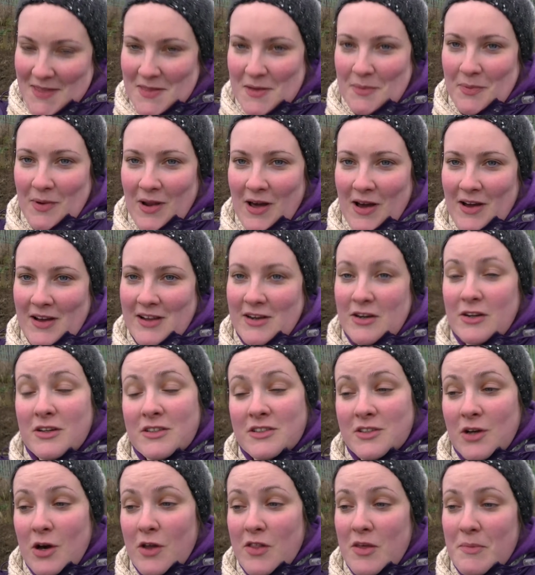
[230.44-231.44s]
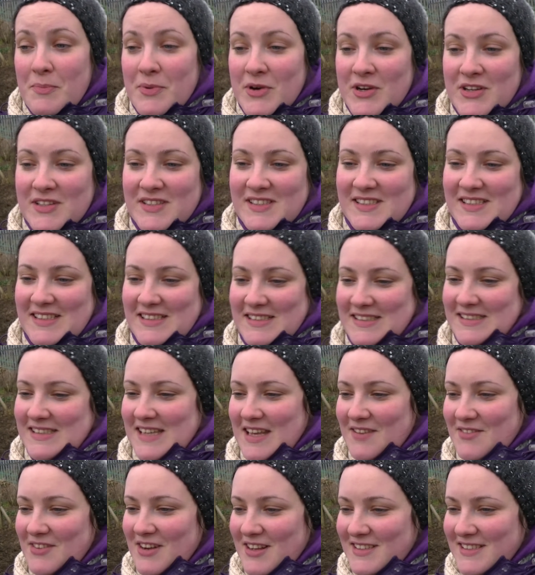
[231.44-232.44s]
the plot and looked at all the buds and
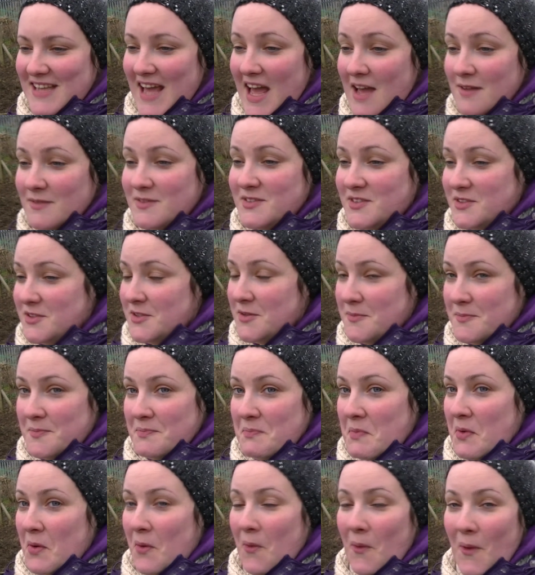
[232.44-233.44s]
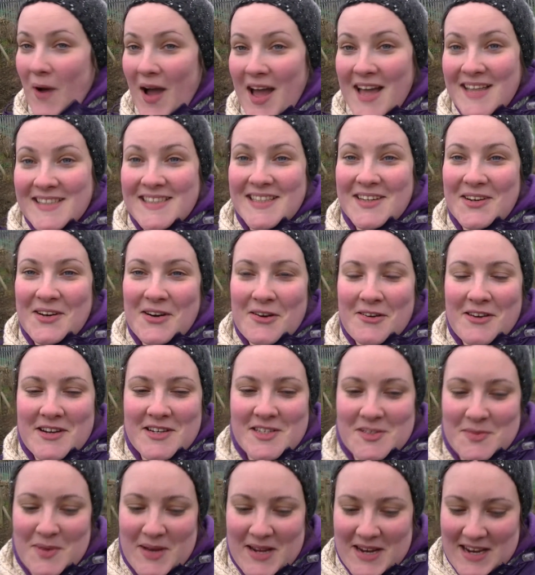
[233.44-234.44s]
given ourselves some quiet
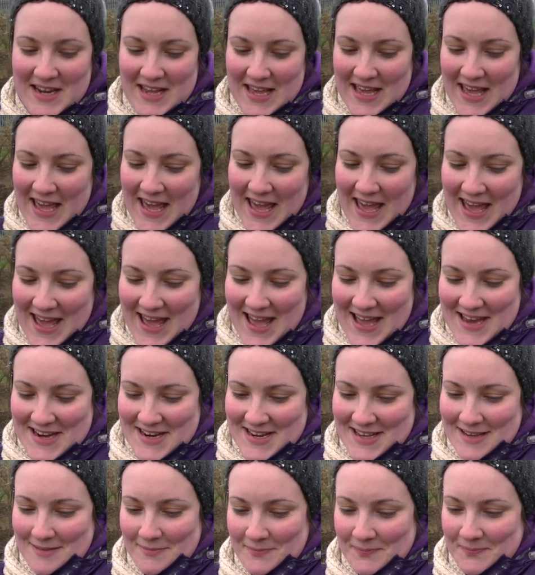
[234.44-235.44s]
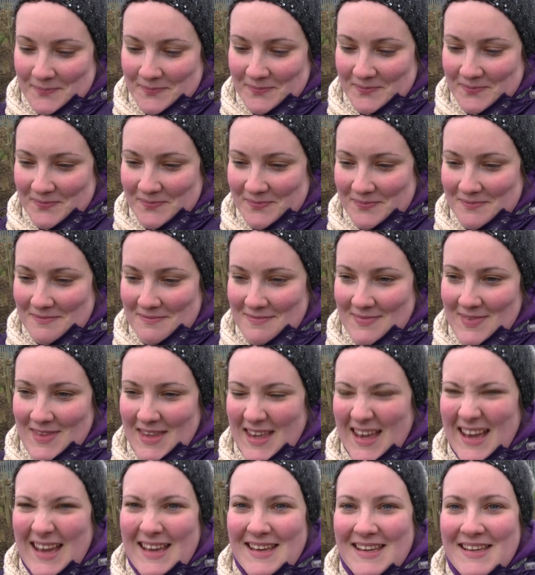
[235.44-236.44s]
encouragement. And
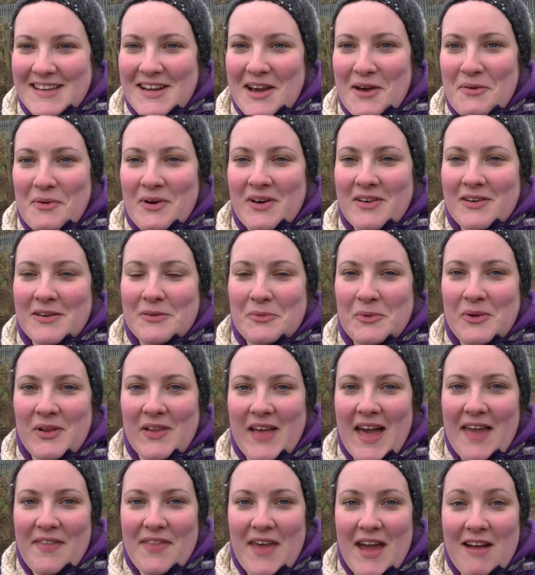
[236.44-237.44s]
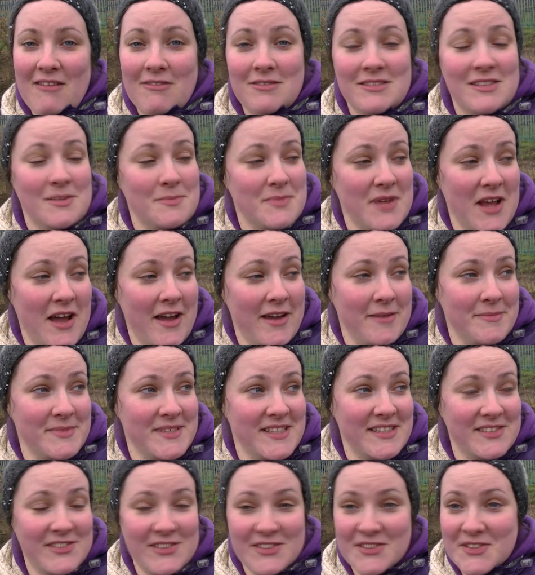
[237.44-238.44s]
you know, we'll get there.
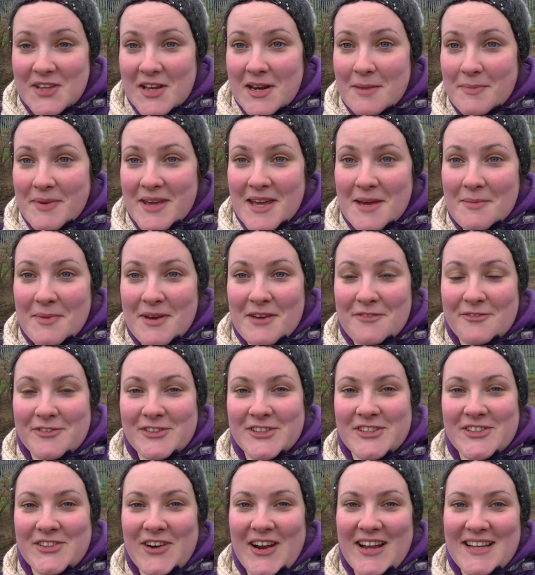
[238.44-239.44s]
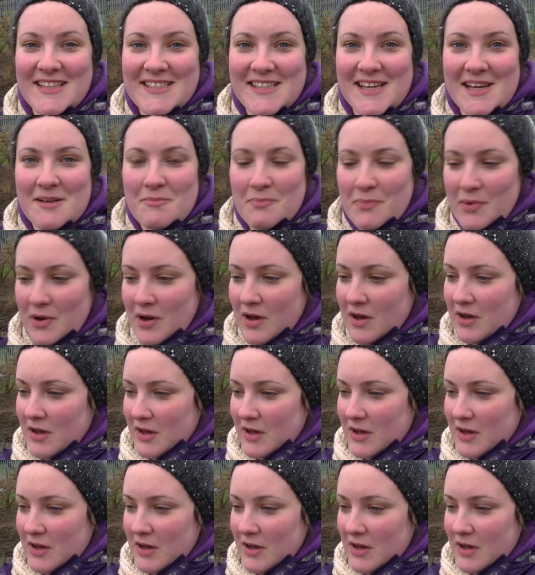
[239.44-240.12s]
Sometimes it's just going to be a bit frustrating, but